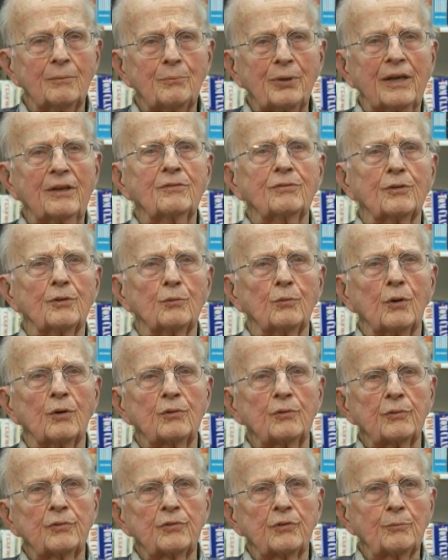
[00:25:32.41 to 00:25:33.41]
painful
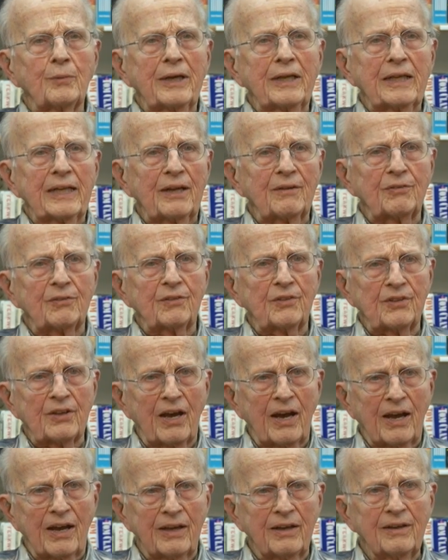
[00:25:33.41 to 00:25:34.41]
wound was in my left
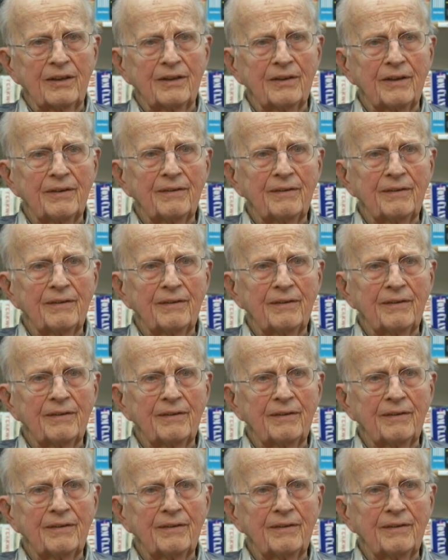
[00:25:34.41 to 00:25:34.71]
thigh,